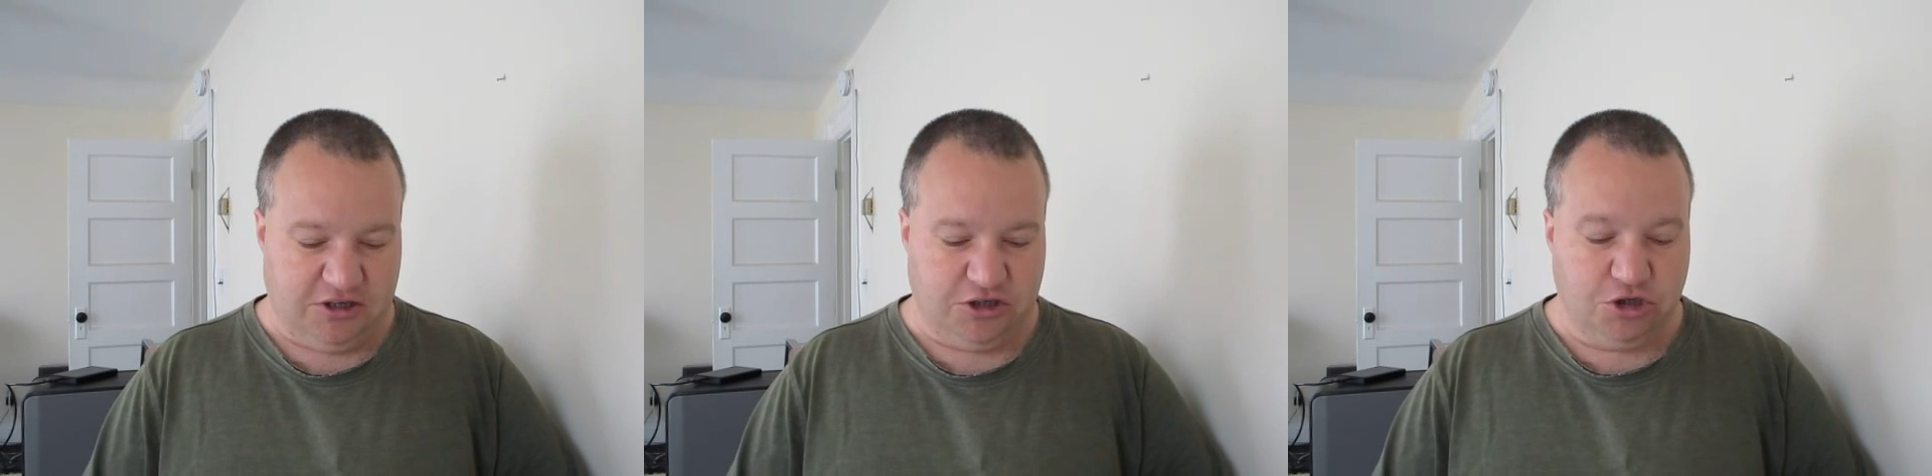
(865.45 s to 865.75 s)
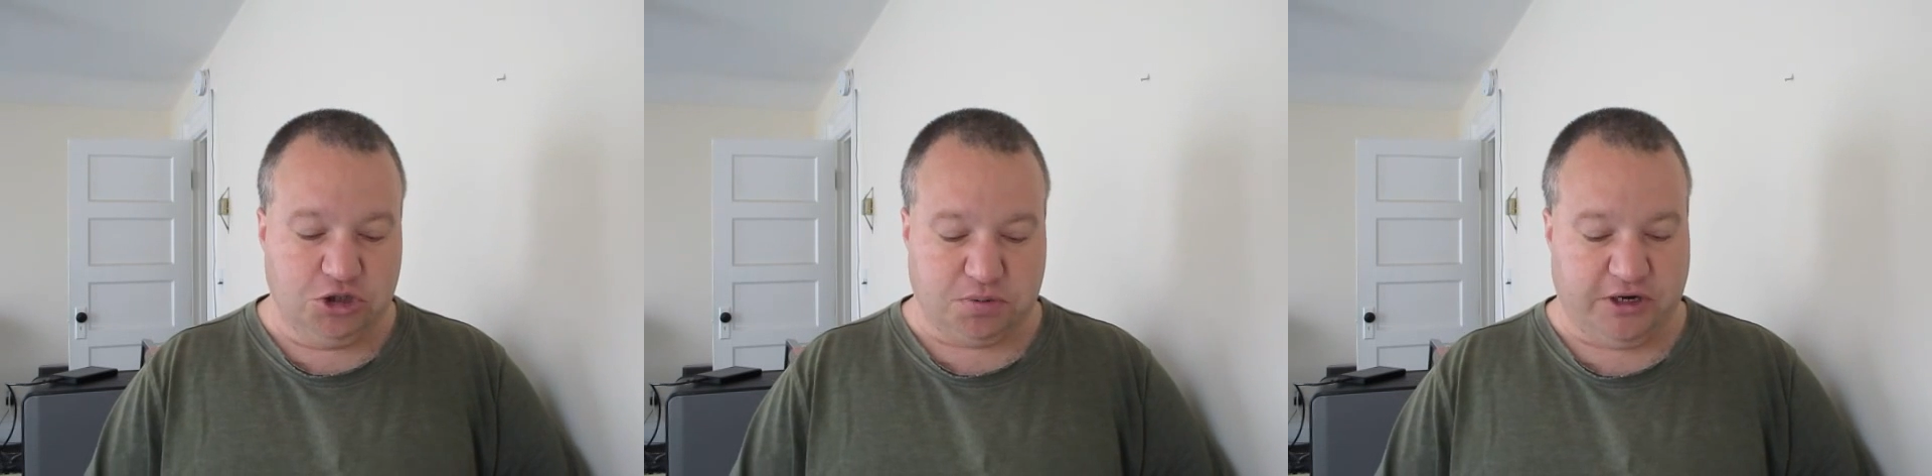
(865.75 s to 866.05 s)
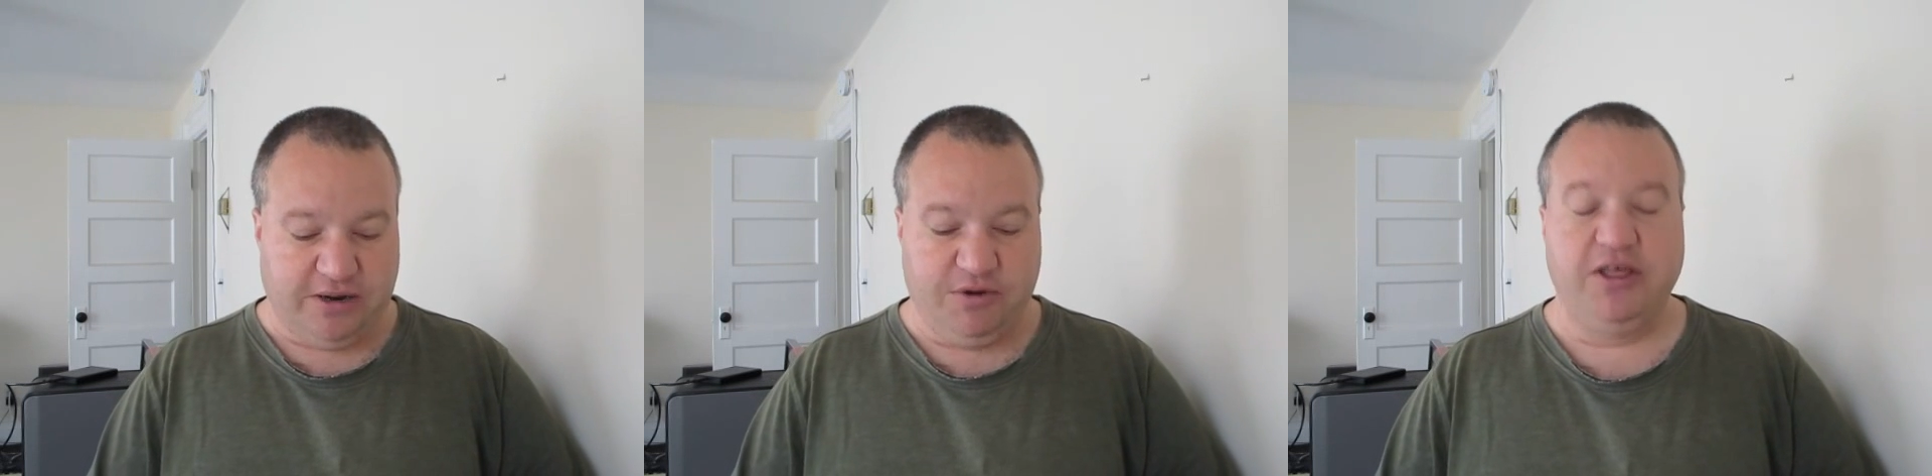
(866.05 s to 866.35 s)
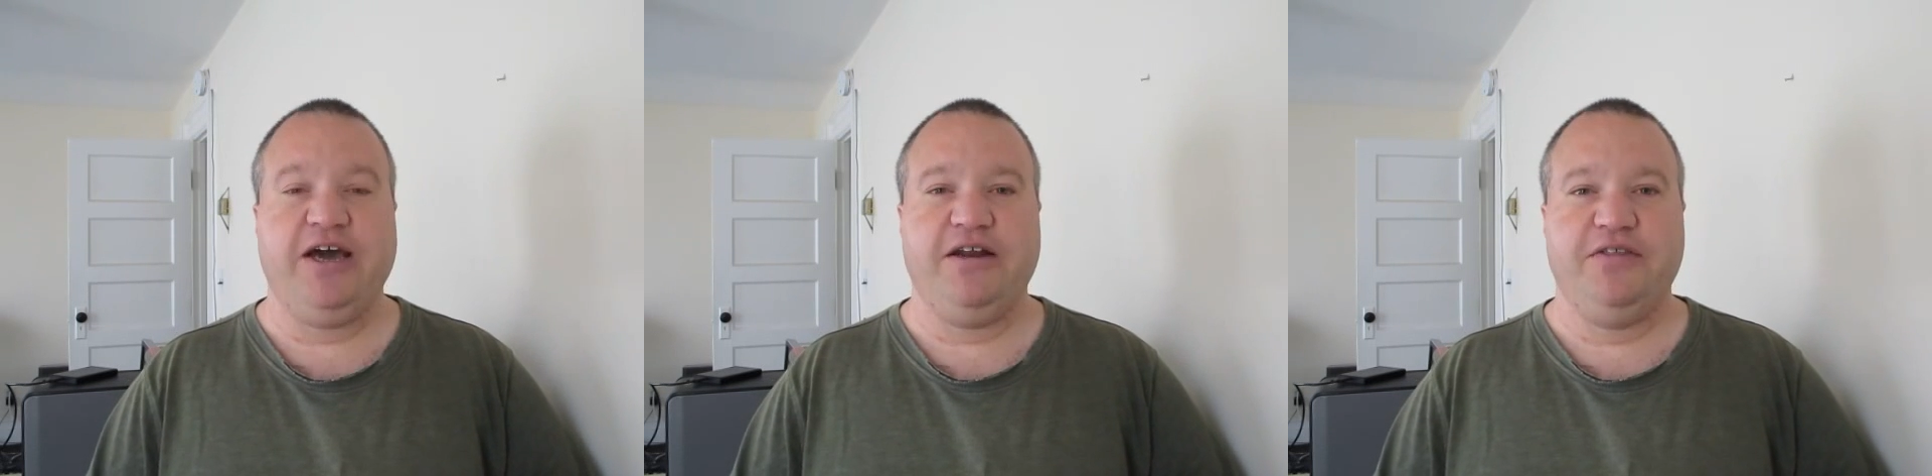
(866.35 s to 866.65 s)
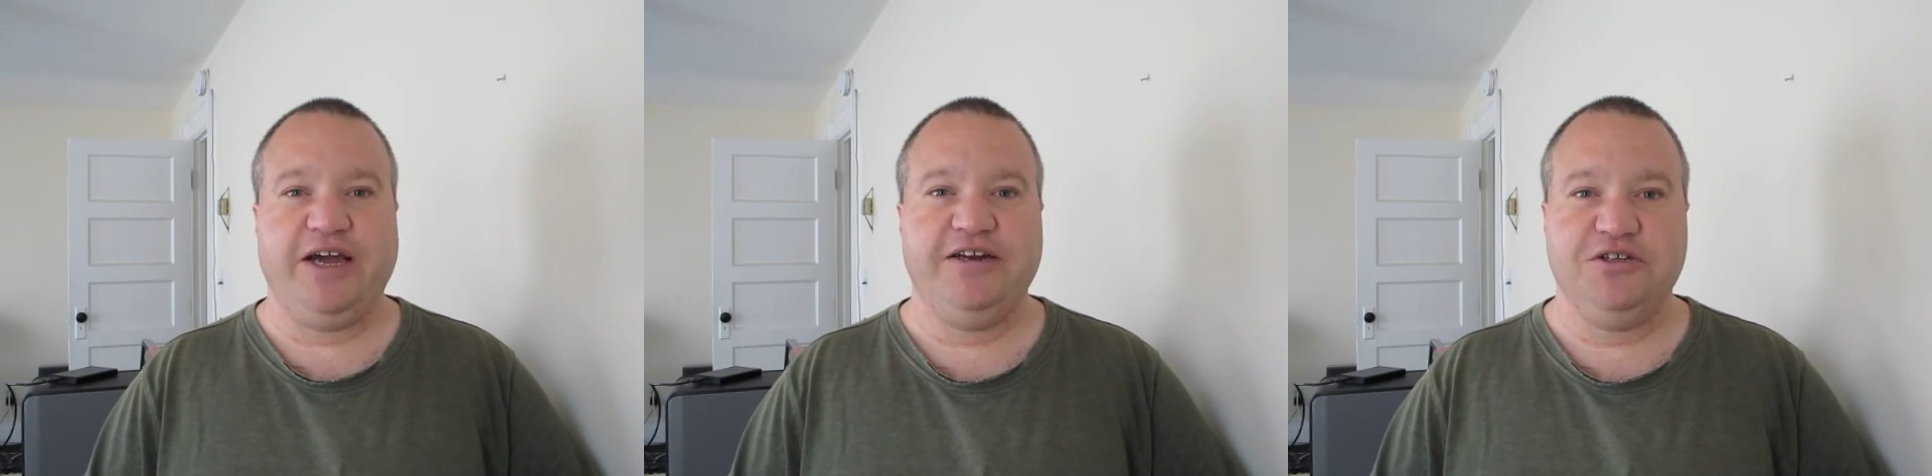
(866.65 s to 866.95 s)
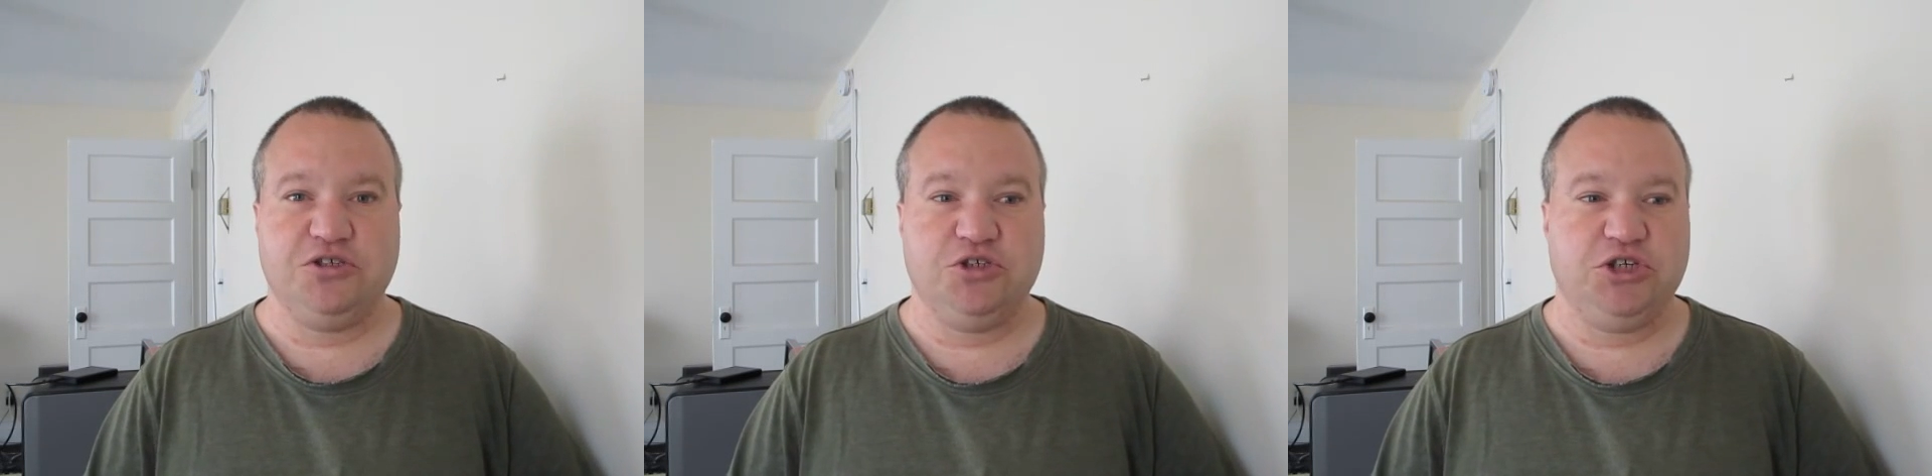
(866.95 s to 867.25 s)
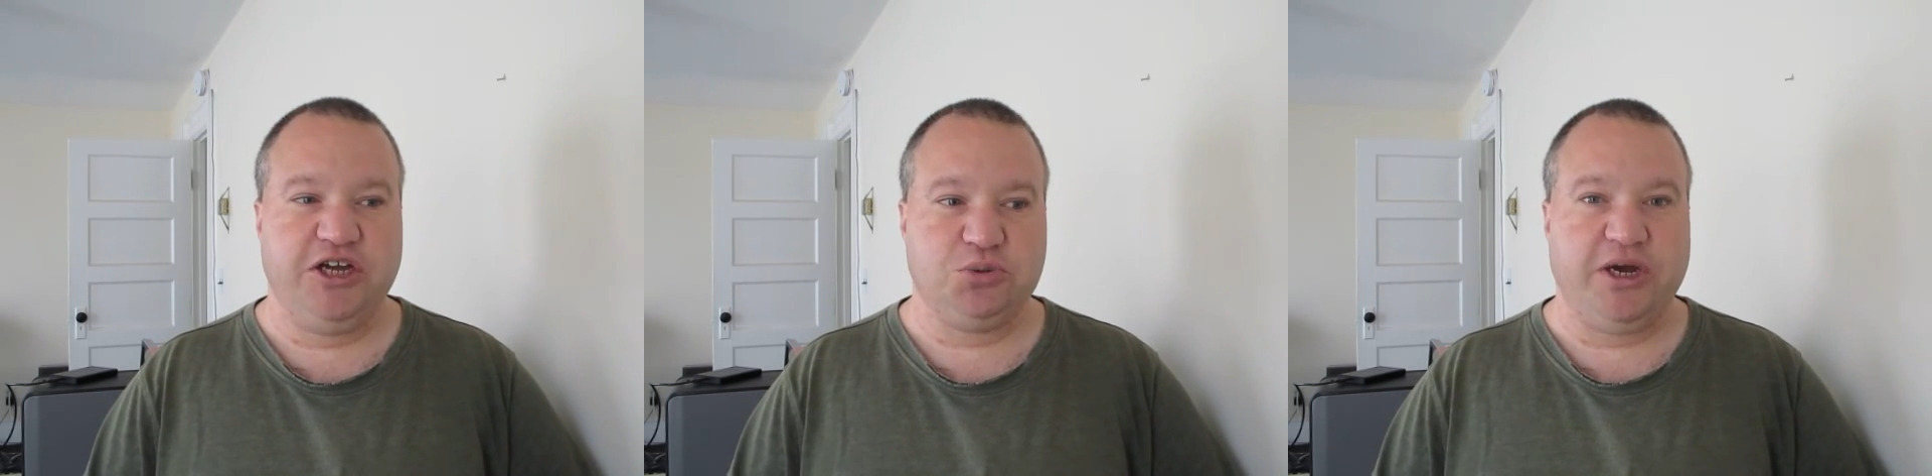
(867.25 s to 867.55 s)
Huge problem with that, and that needs to
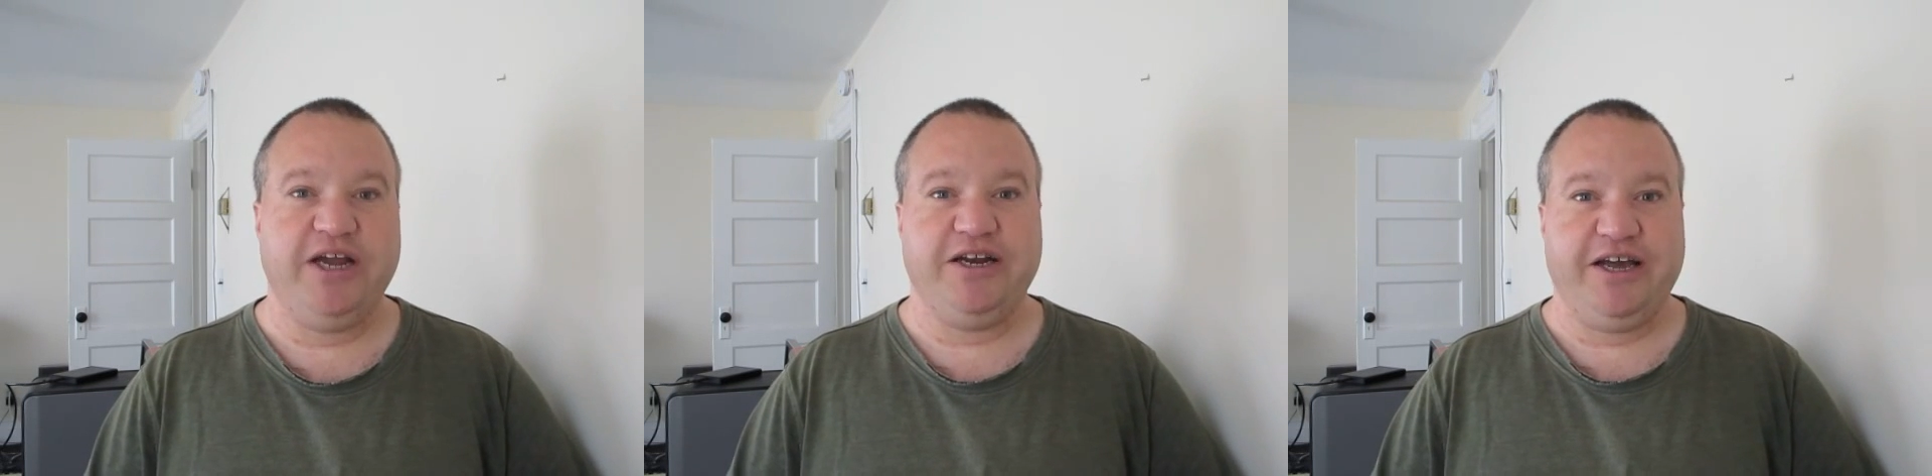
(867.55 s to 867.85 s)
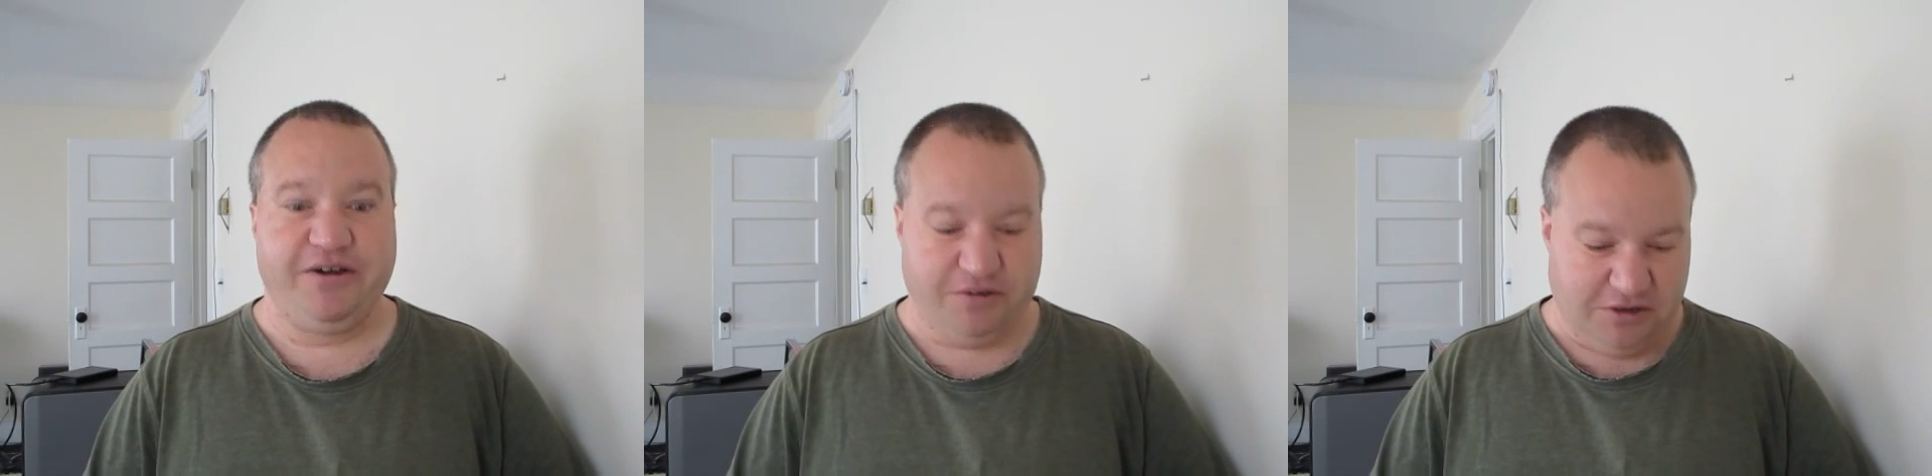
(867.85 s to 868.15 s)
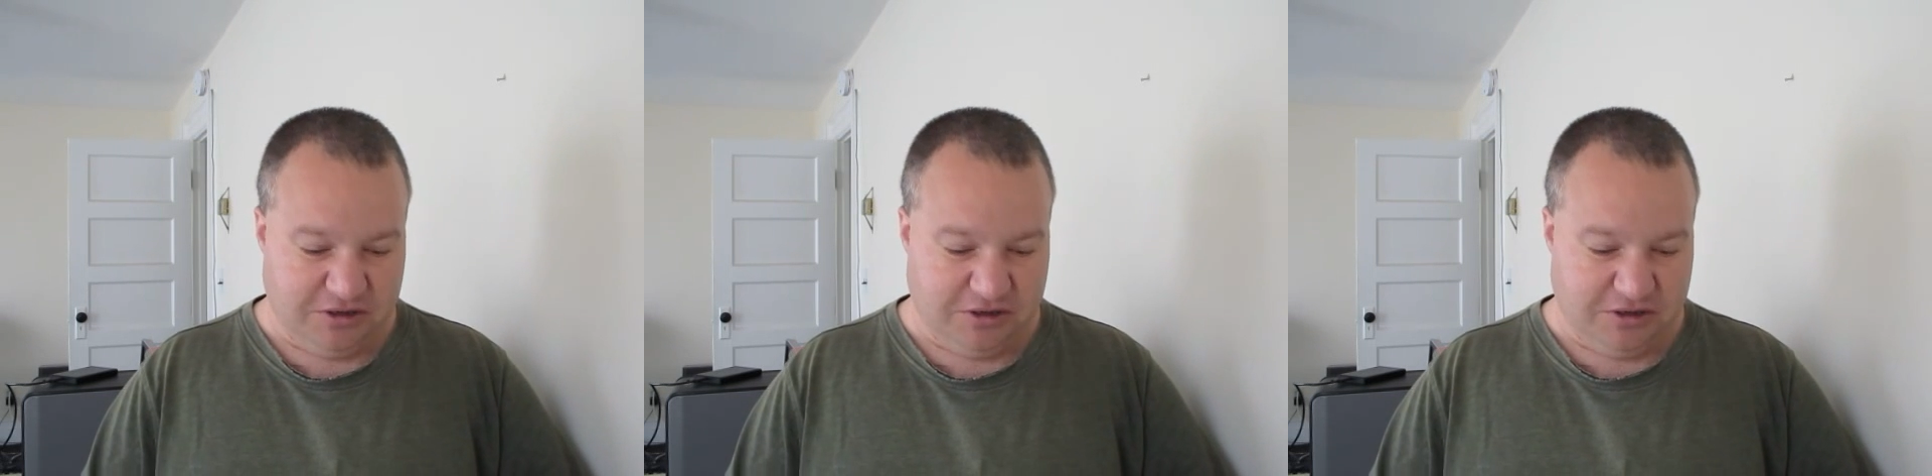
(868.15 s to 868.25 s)
change right now.